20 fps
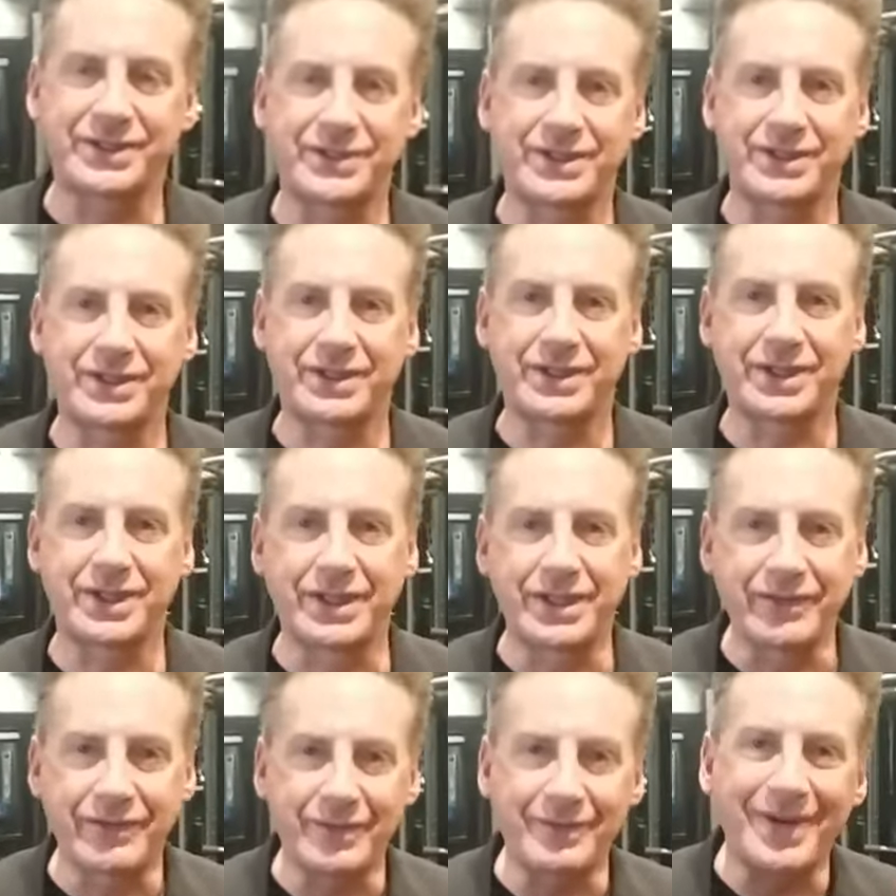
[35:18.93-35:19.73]
I give
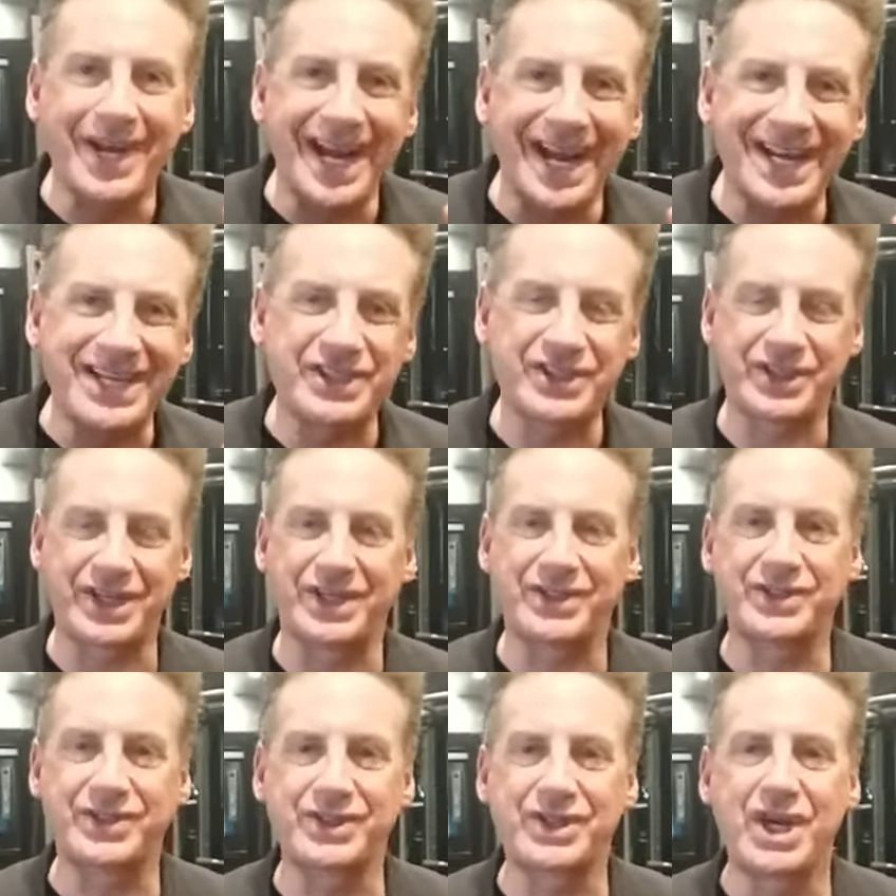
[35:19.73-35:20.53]
them
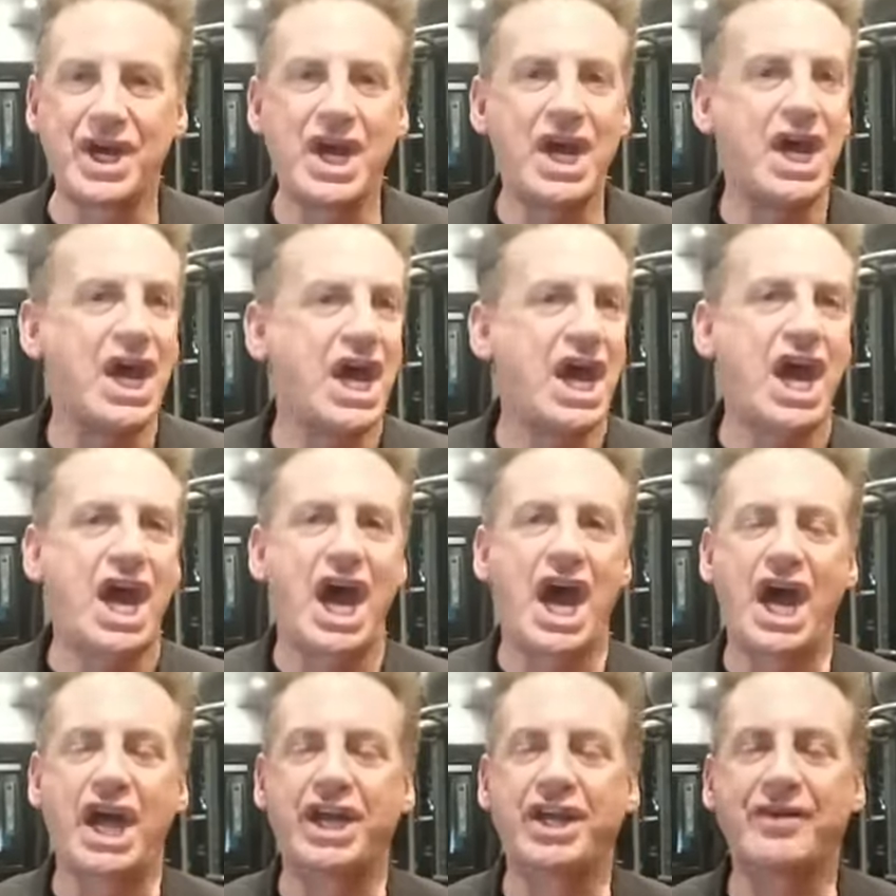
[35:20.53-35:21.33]
assets I
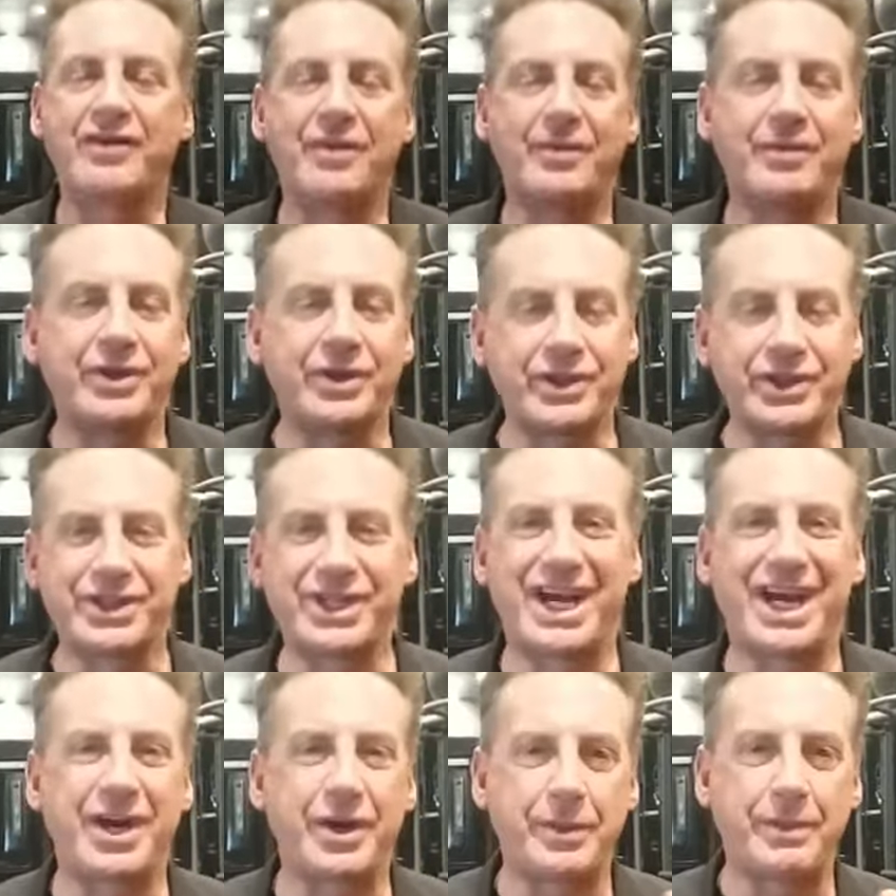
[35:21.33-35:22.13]
give them their entire
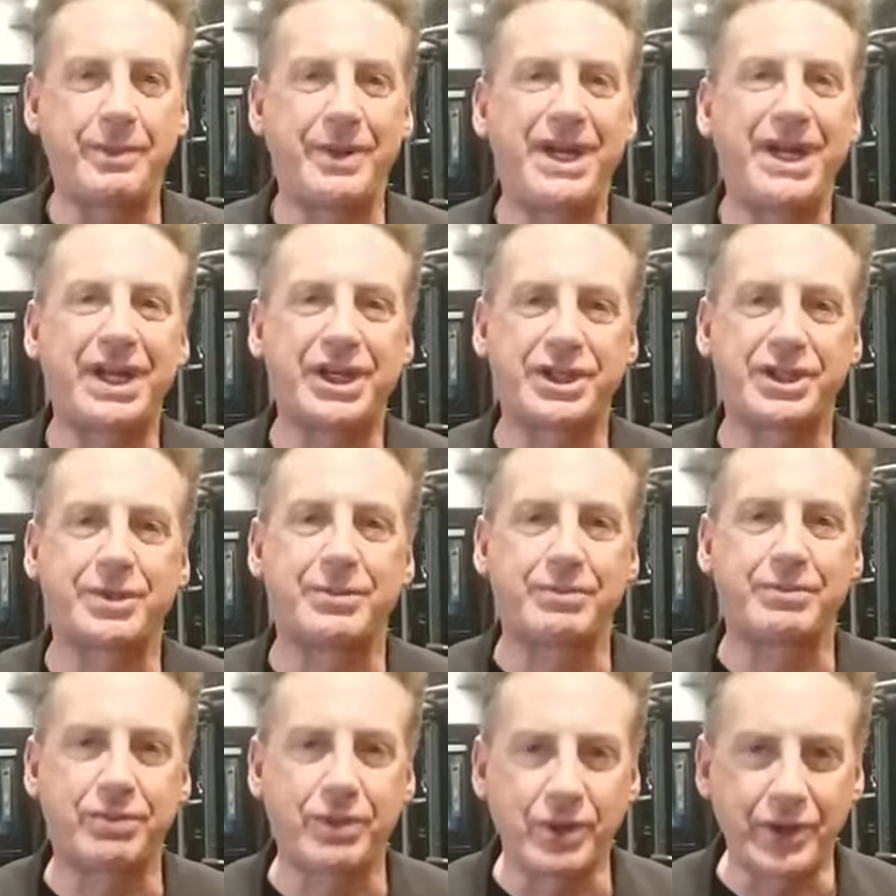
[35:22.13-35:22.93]
pitch
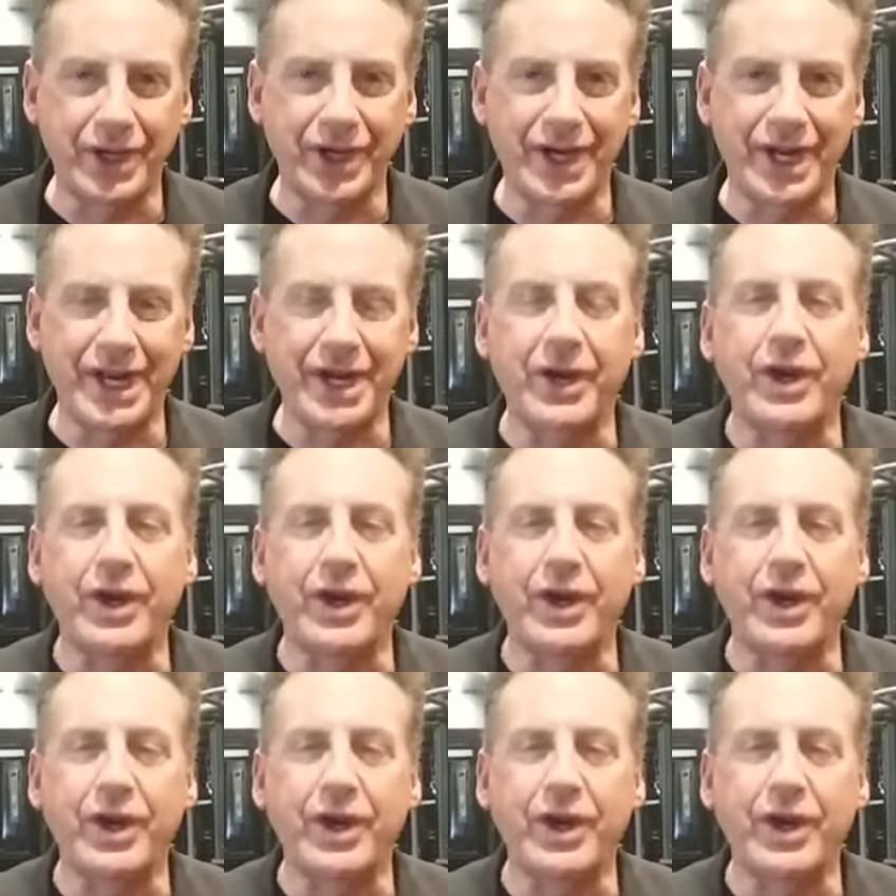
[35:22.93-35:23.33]
broken down.